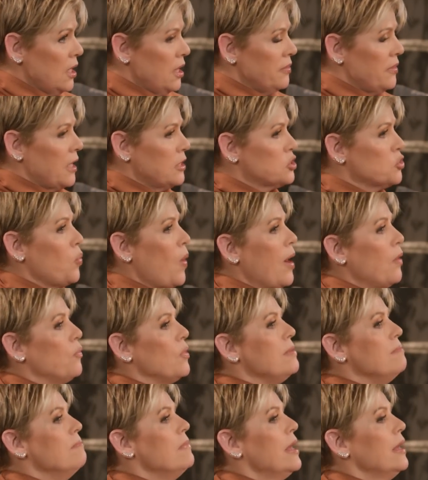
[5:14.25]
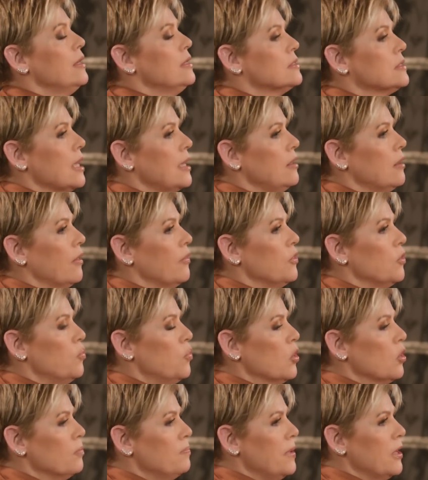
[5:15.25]
That's why we meditate on the
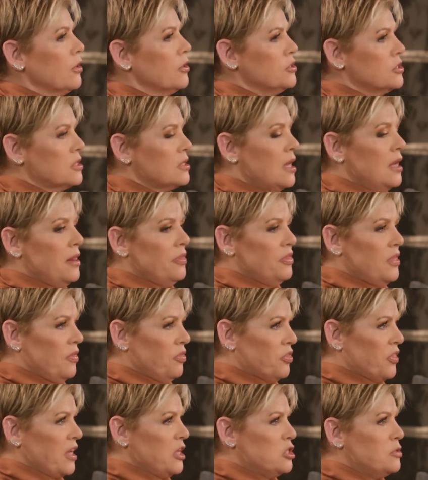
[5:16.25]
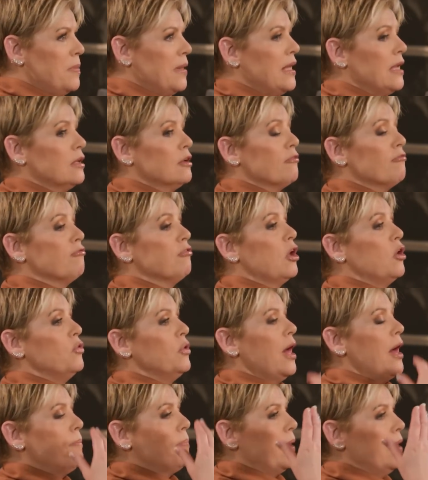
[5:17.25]
Word, because then things begin to
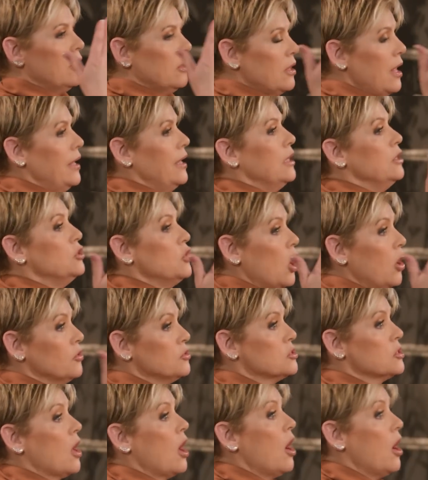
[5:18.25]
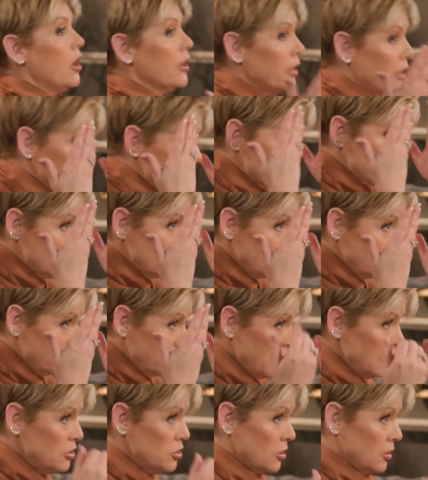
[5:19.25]
float up and it dawns on us
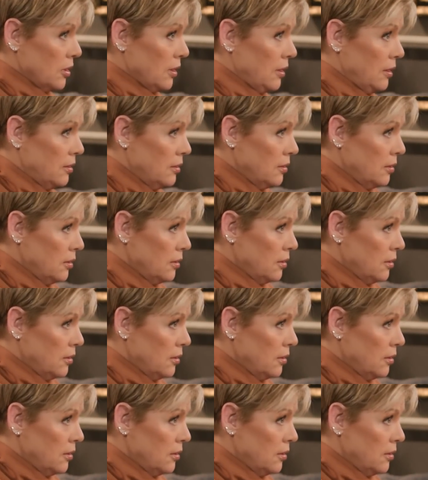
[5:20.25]
mentally.